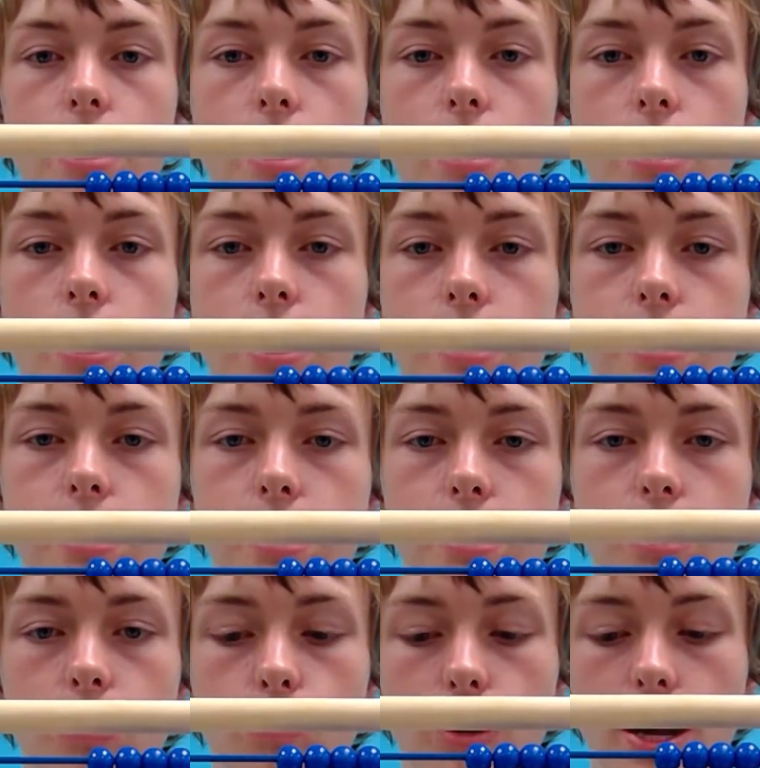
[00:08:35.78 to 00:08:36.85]
All right,
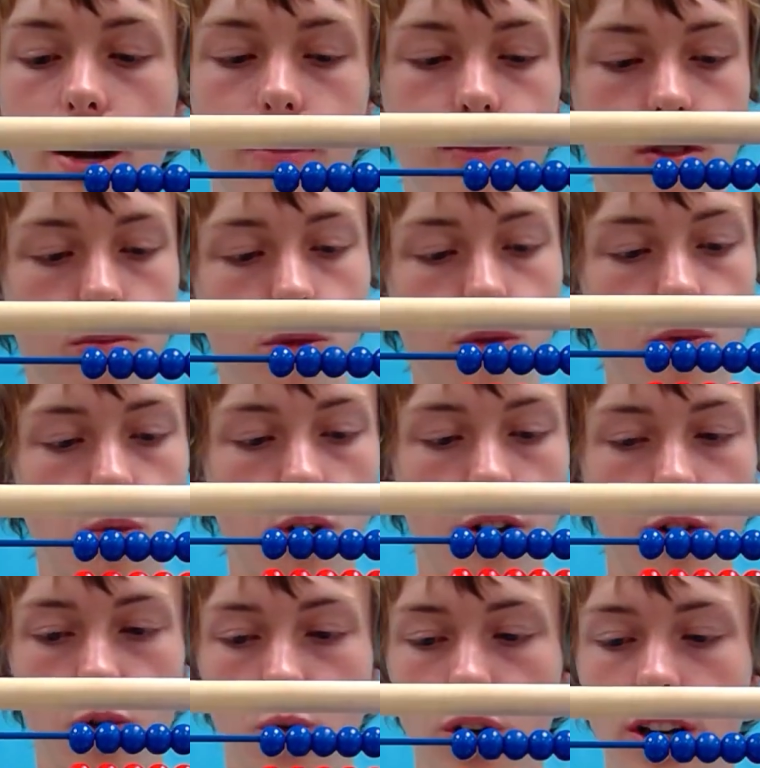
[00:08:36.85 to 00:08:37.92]
and then we have to move
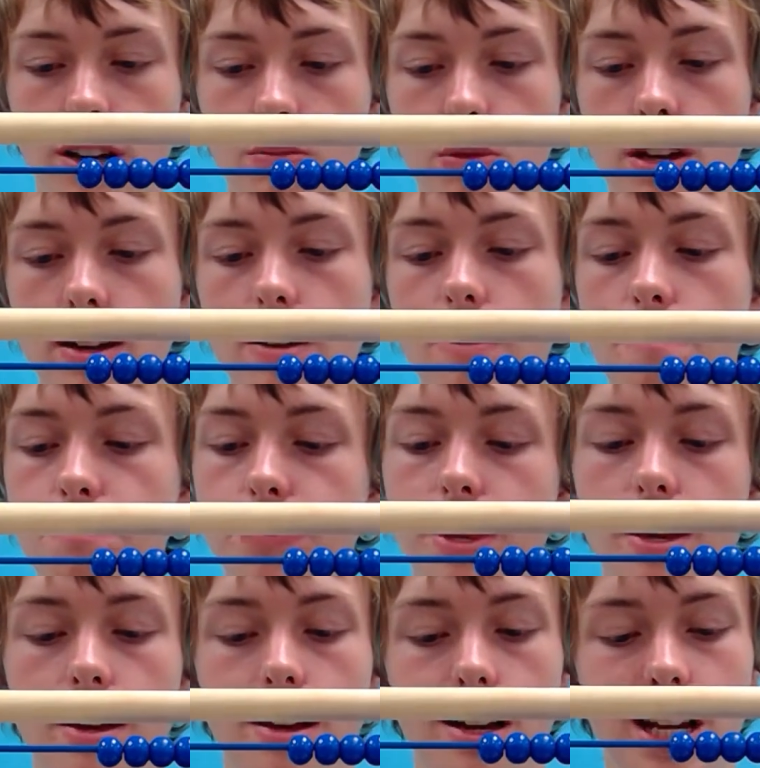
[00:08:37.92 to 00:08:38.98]
one green bead
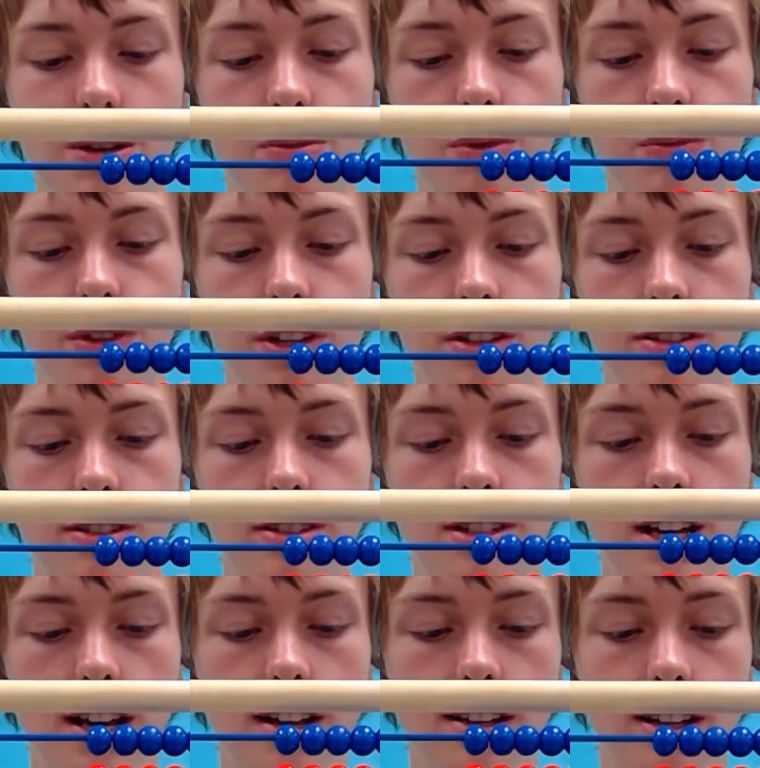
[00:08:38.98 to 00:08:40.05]
and move these
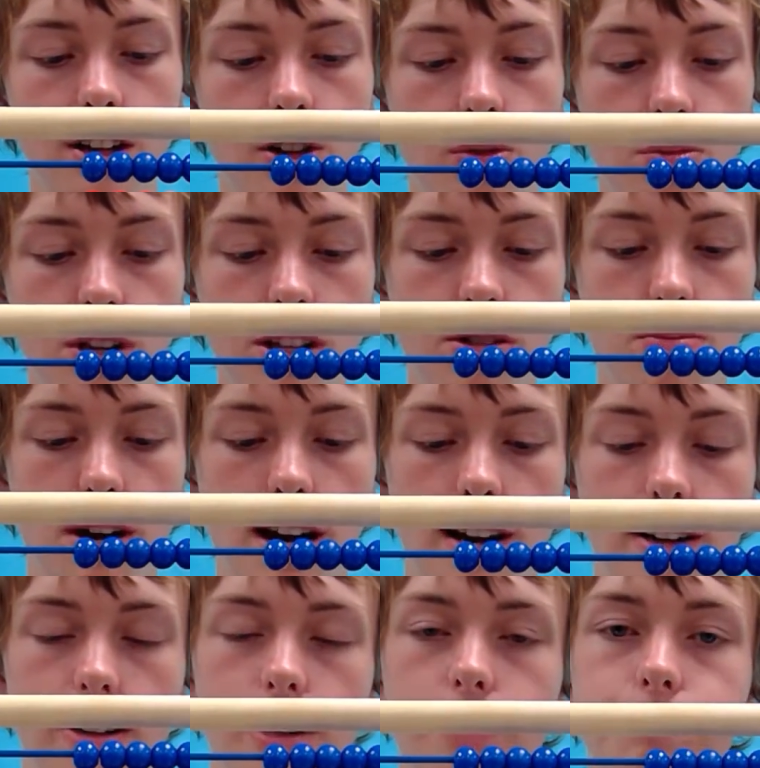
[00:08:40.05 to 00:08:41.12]
10 yellow beads
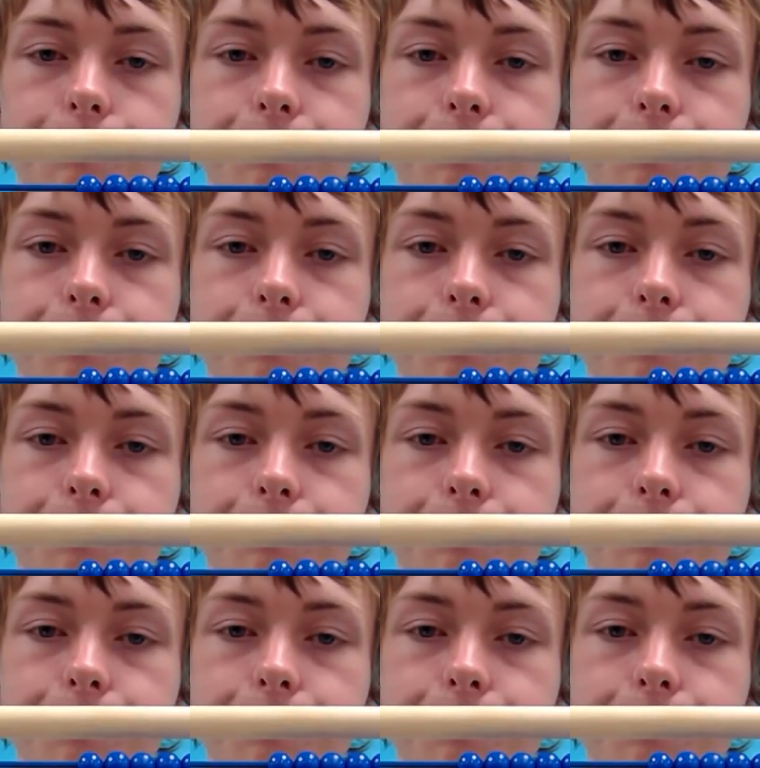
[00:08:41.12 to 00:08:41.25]
back.